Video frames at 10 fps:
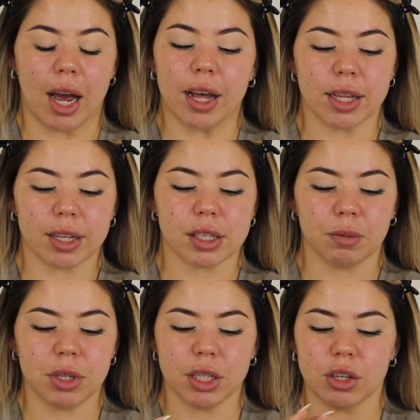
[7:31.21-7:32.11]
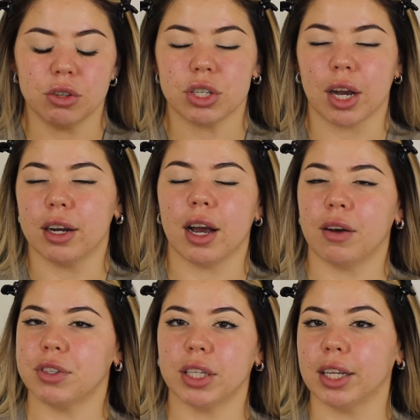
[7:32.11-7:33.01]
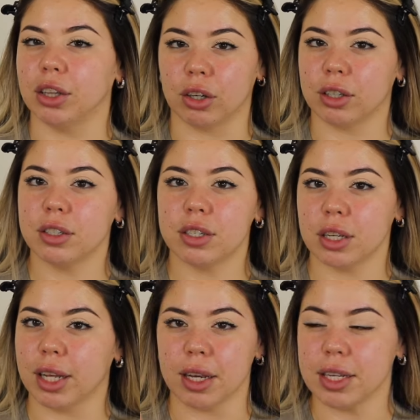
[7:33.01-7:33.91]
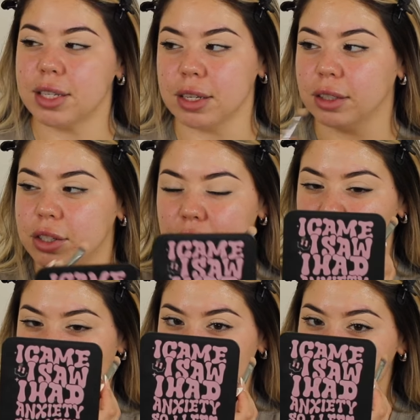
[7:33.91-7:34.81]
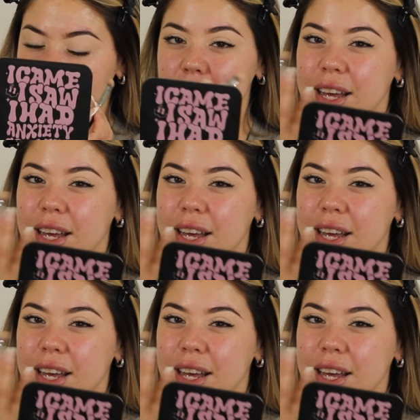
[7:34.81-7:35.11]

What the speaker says: And that's something that you just kind of have to like learn to like instill in your mind,